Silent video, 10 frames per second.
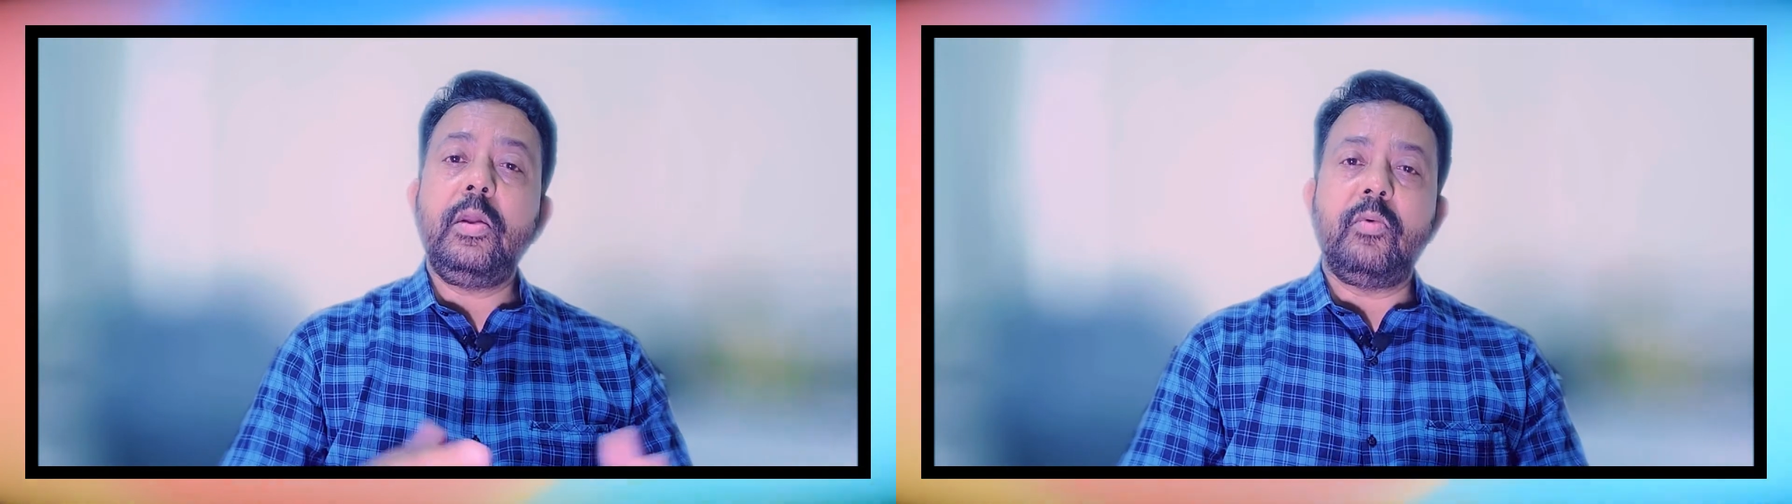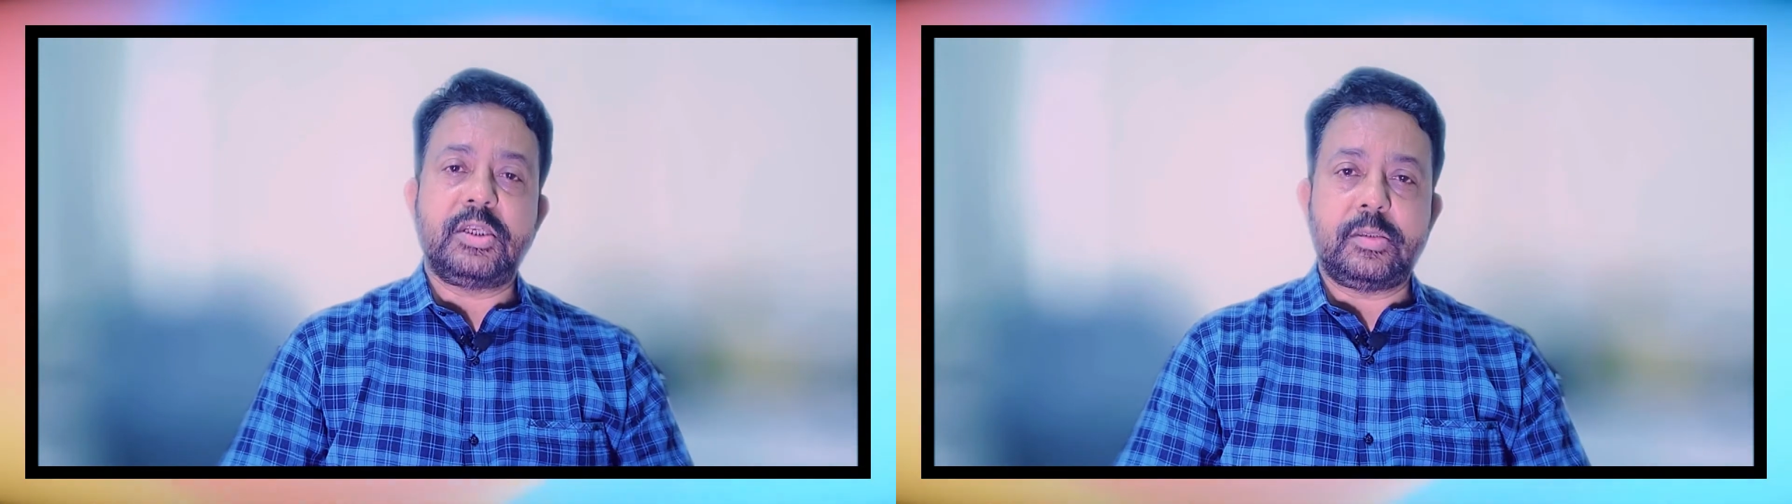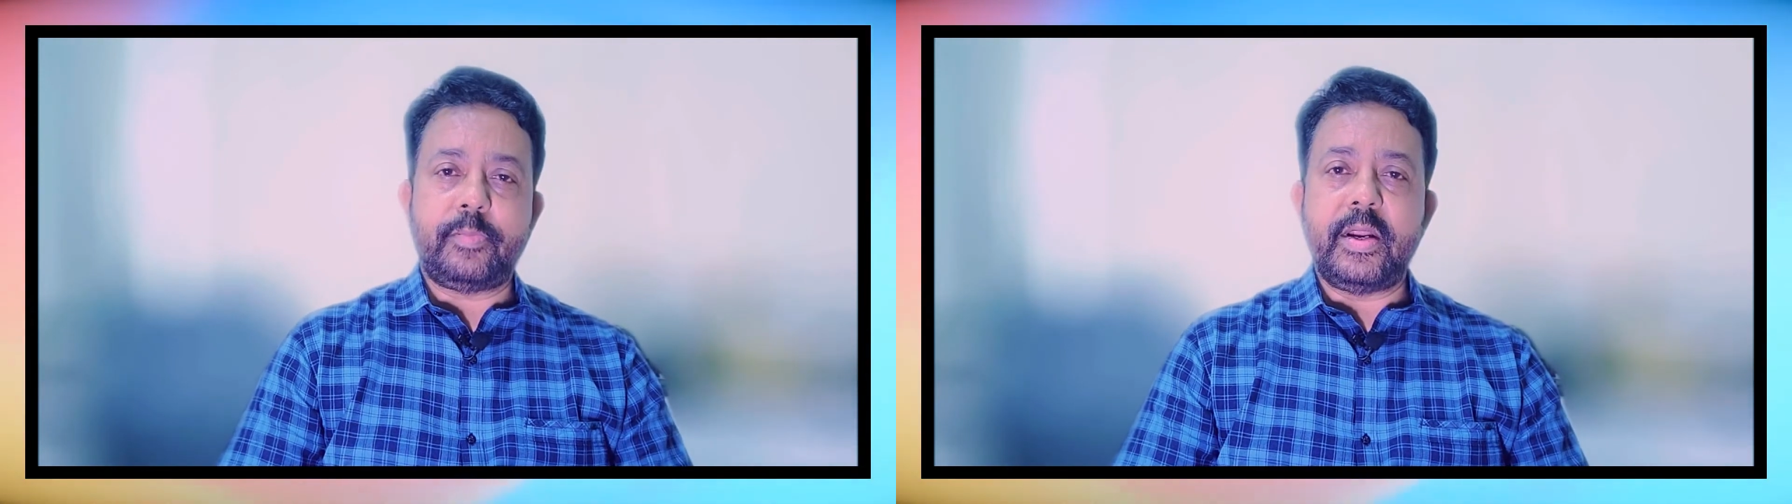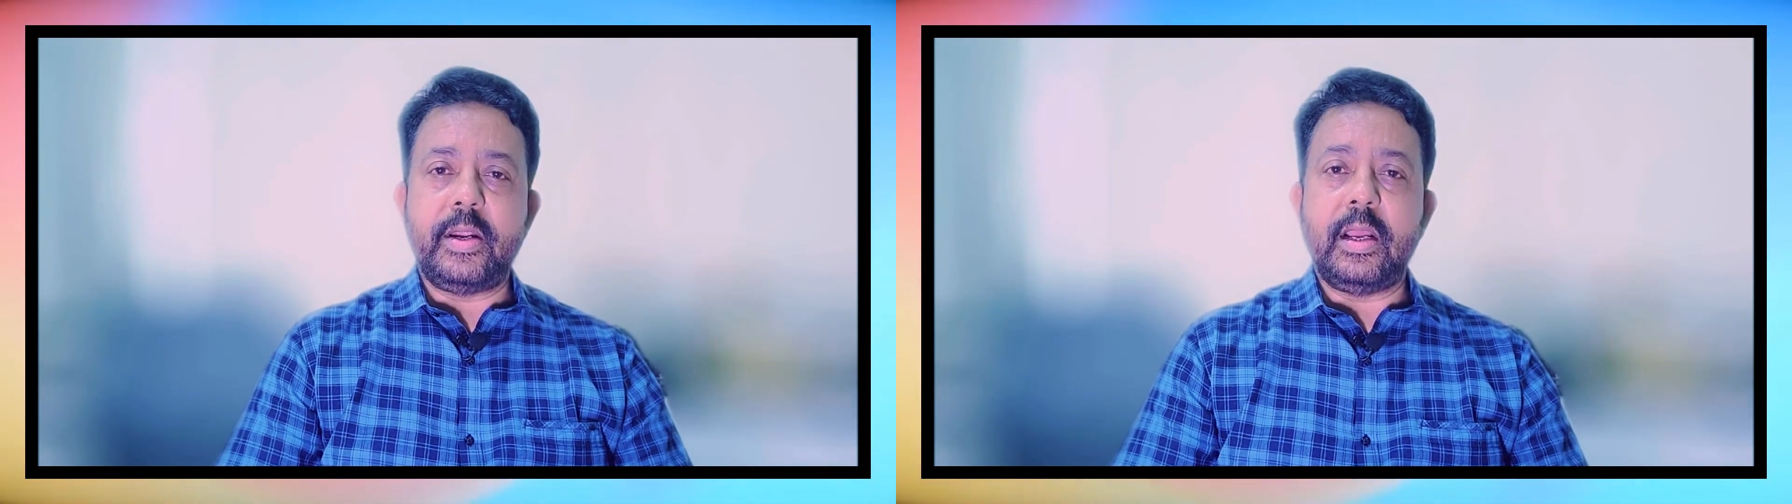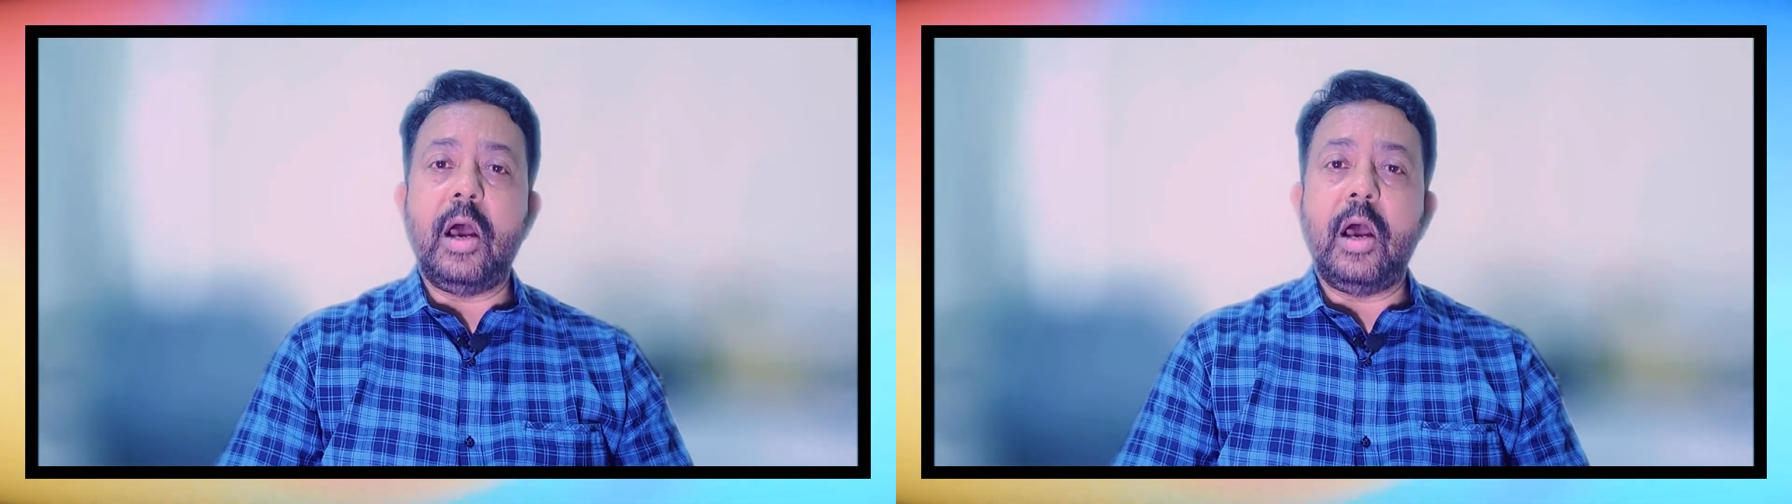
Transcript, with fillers: you are spending,